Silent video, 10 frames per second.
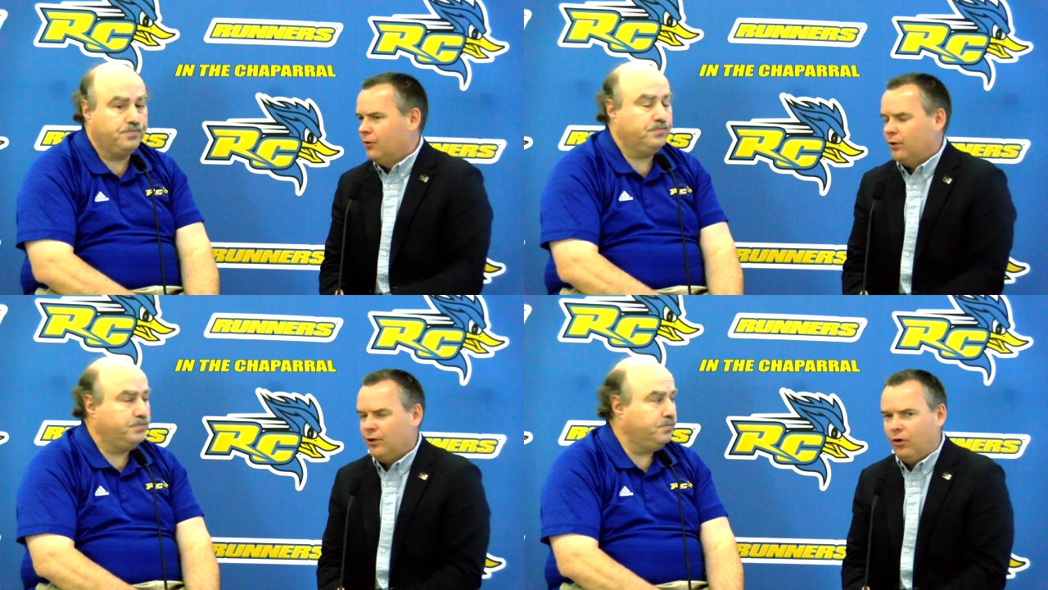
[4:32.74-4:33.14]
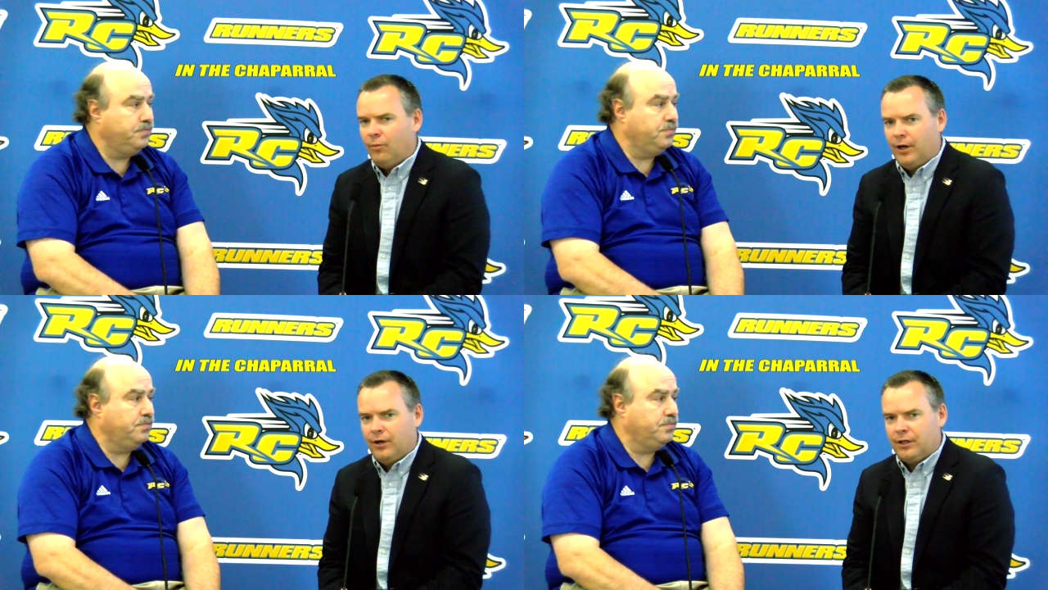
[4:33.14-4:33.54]
Speaker 1: where the
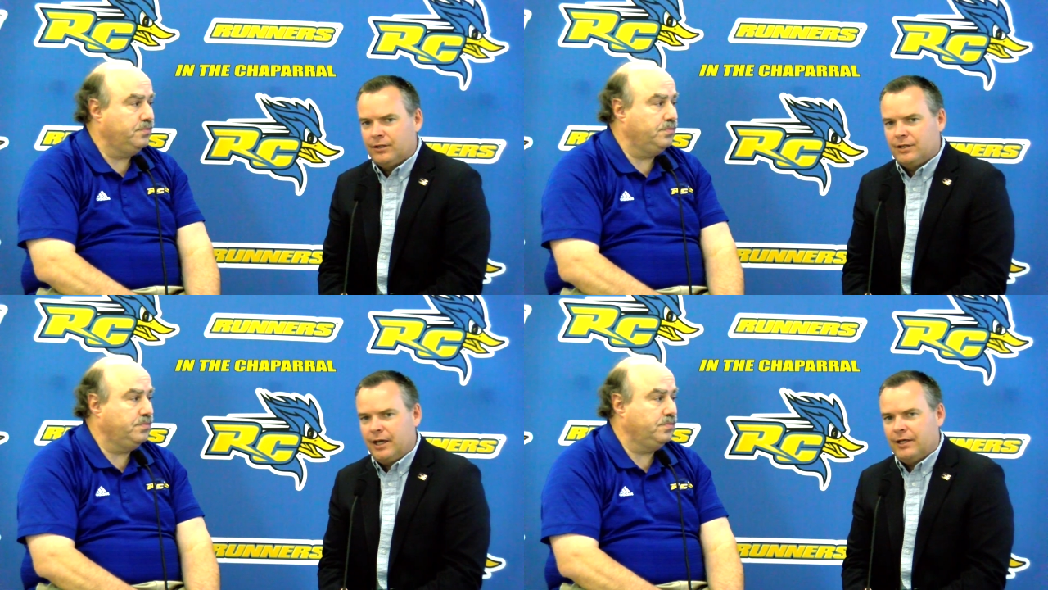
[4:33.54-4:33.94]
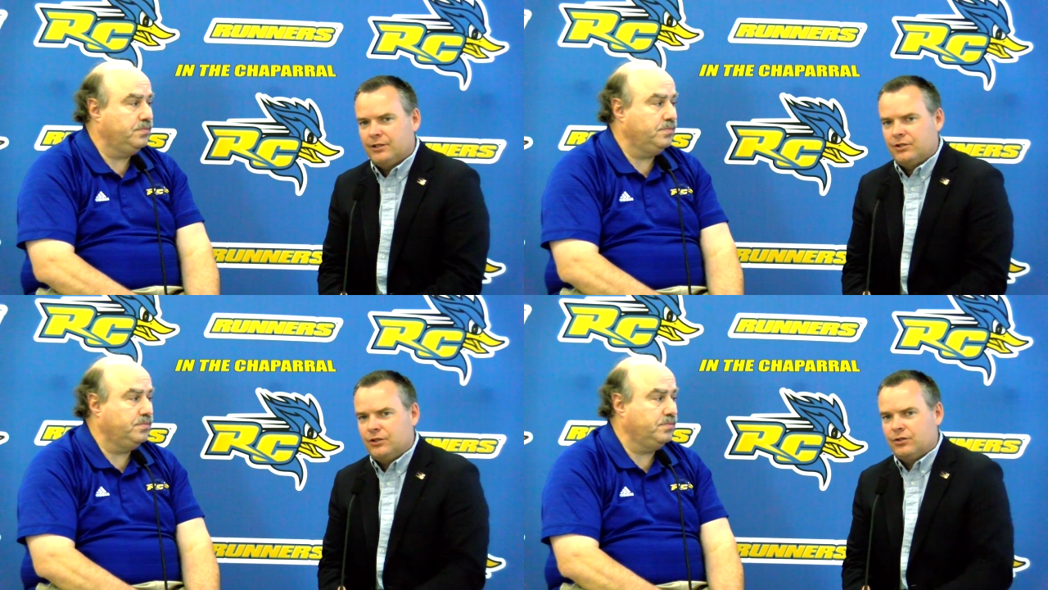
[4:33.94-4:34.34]
All American
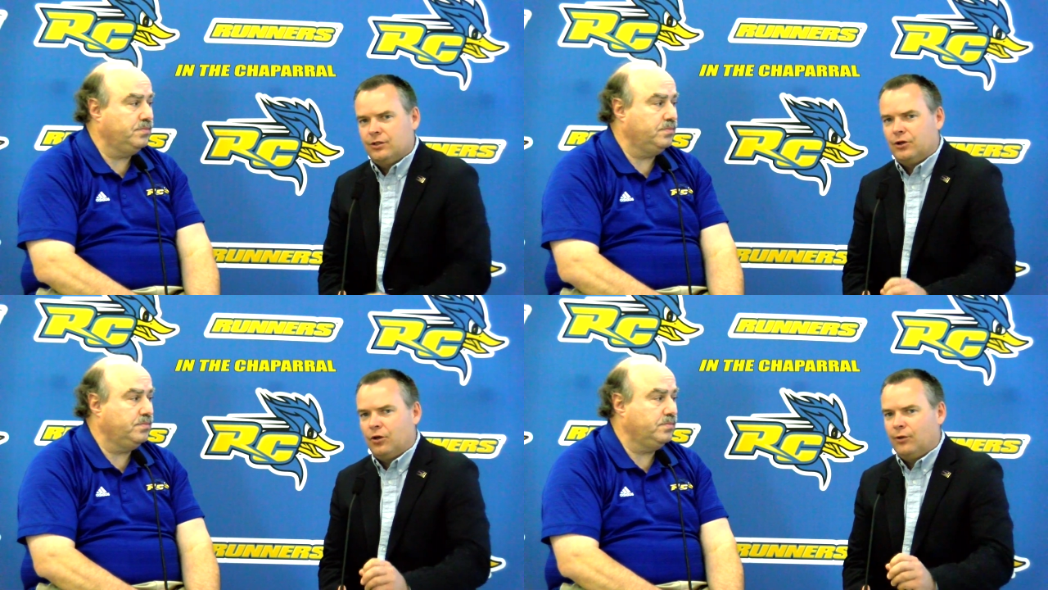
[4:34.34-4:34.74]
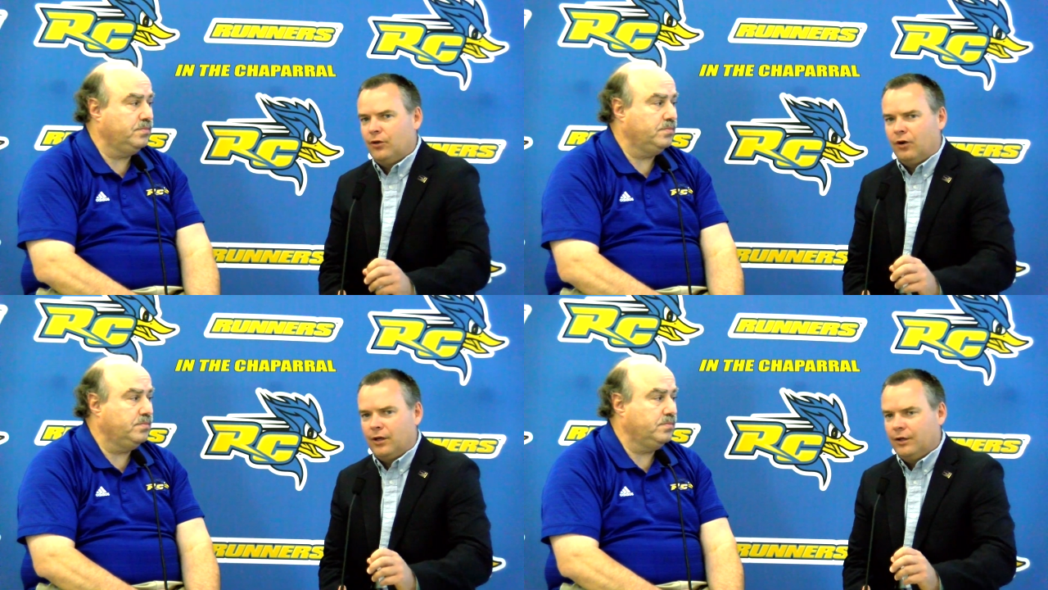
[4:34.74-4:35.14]
status is just
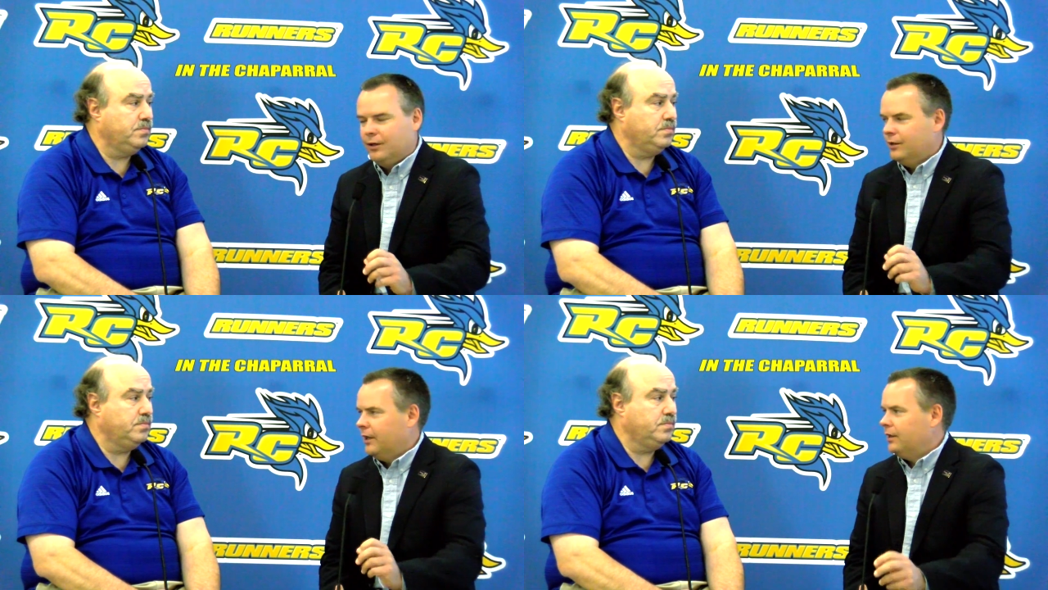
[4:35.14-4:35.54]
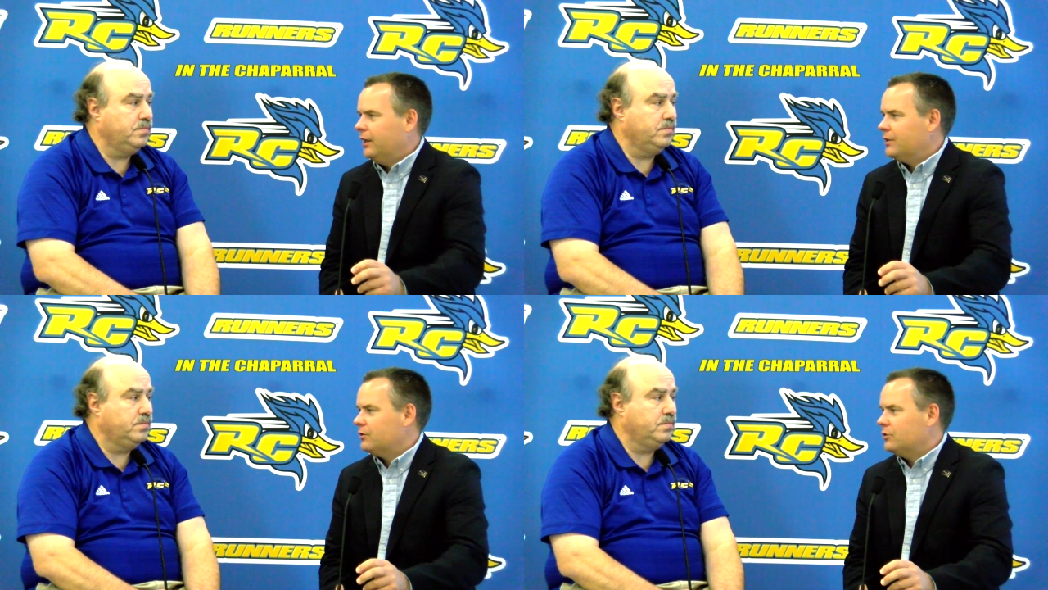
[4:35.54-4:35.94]
determined on that
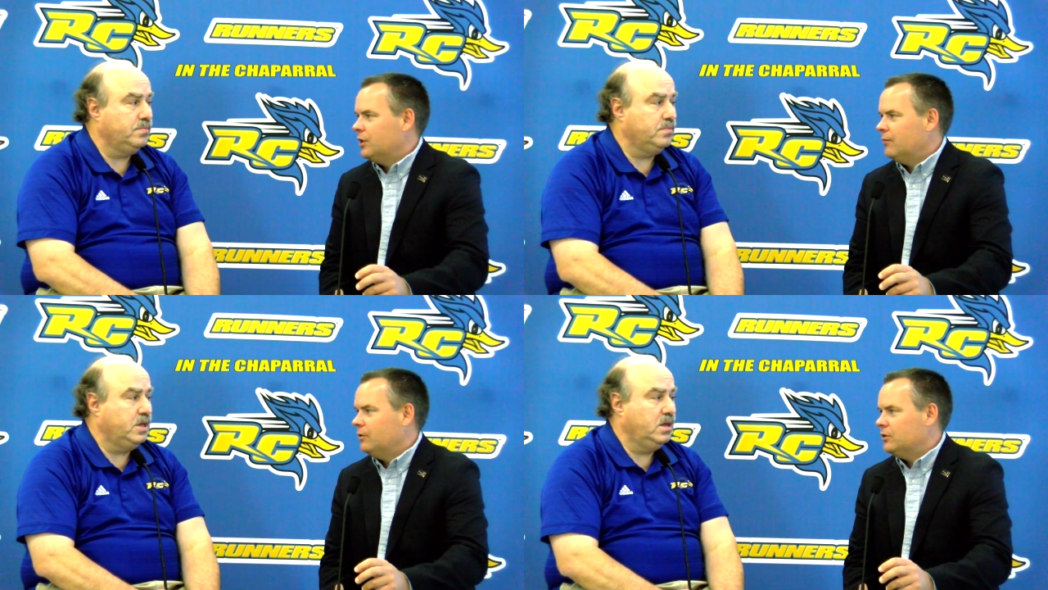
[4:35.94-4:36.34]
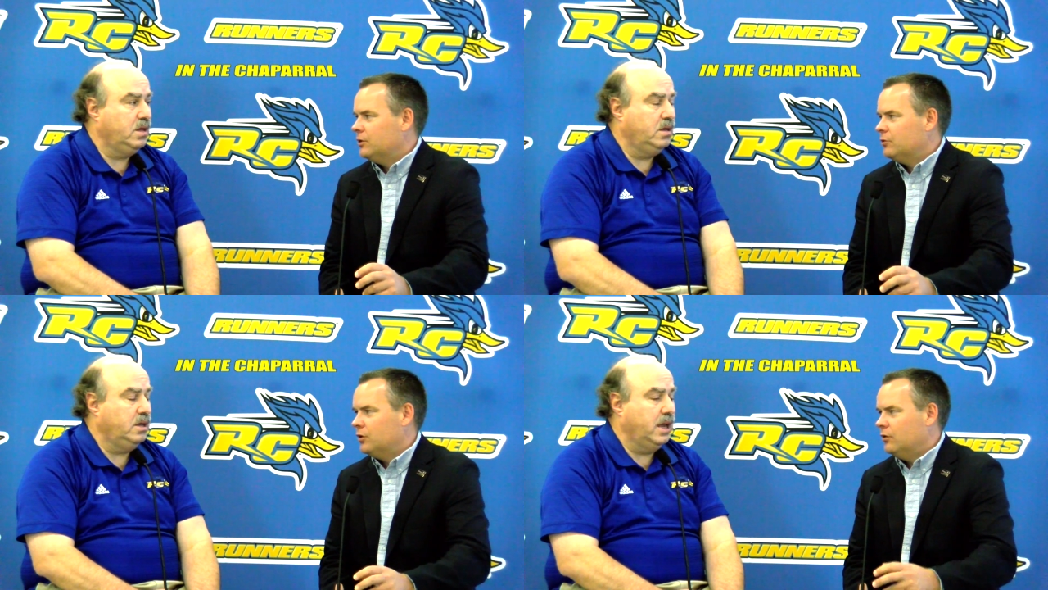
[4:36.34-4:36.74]
national
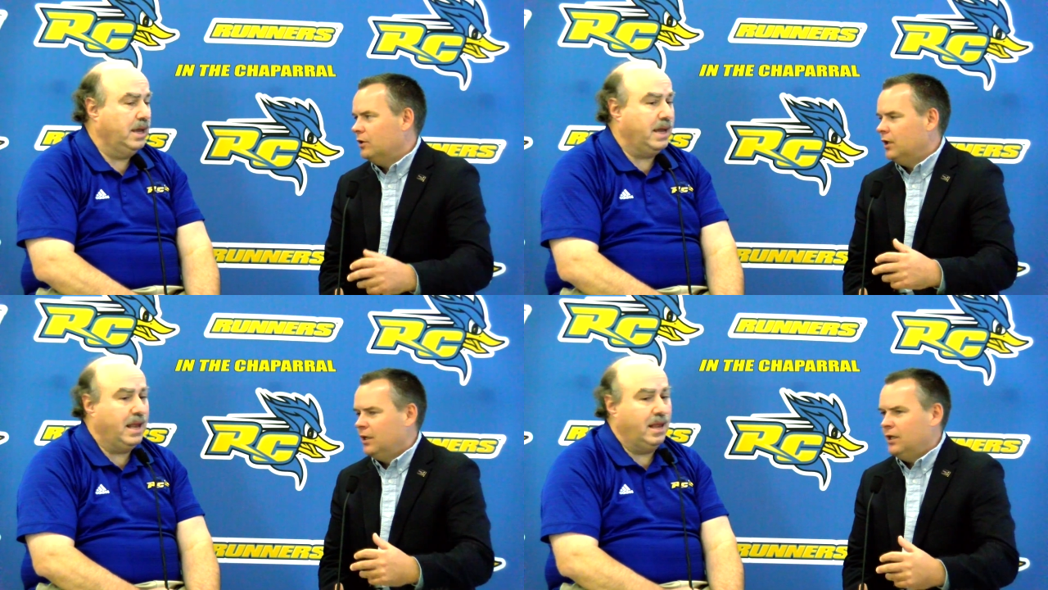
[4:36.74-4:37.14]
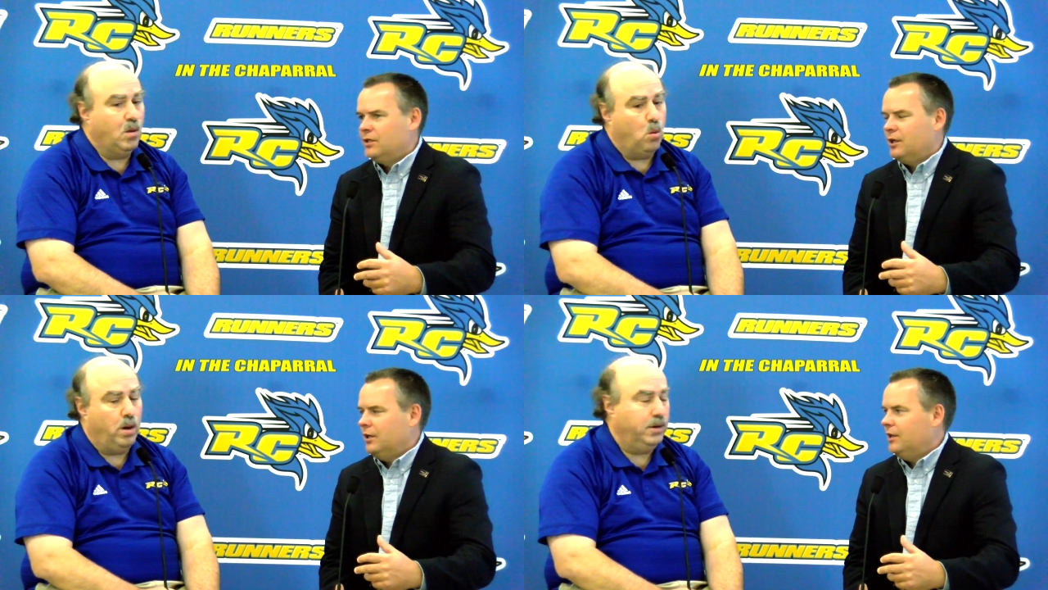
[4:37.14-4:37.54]
championship. So yeah, you get
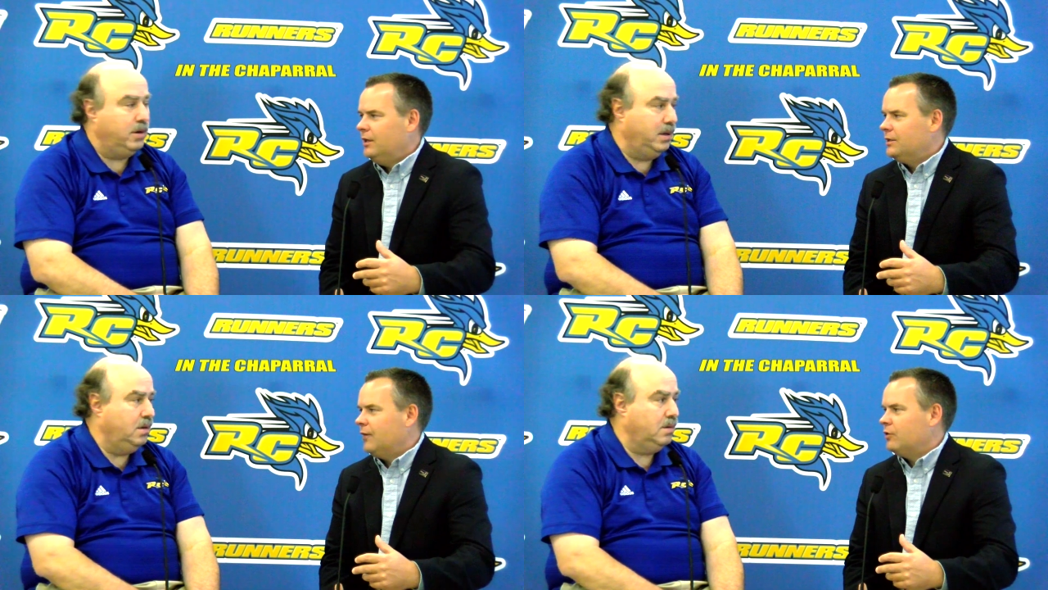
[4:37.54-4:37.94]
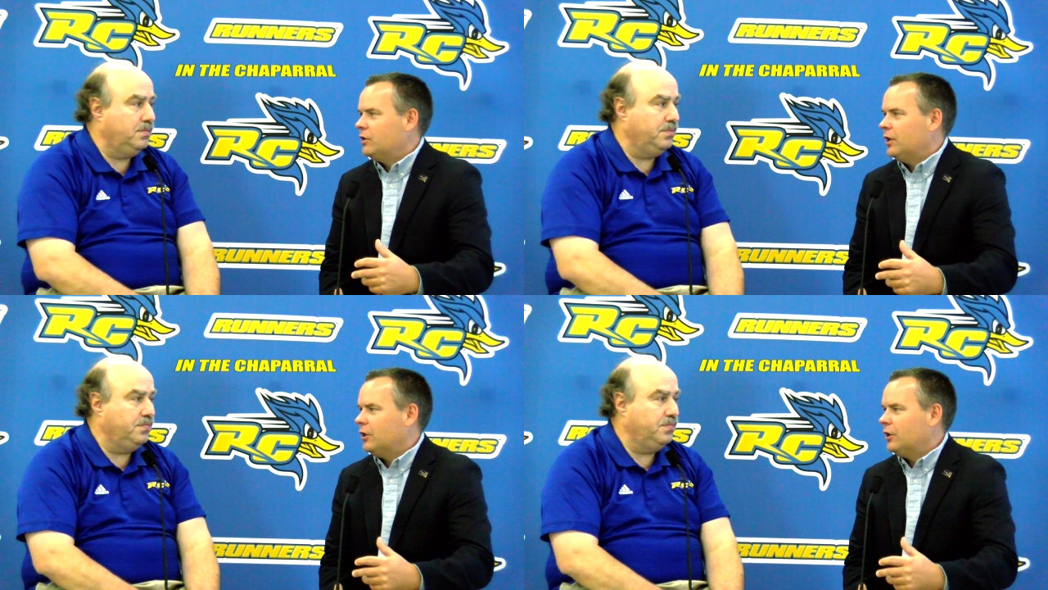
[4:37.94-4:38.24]
into he's a, one. He's obviously a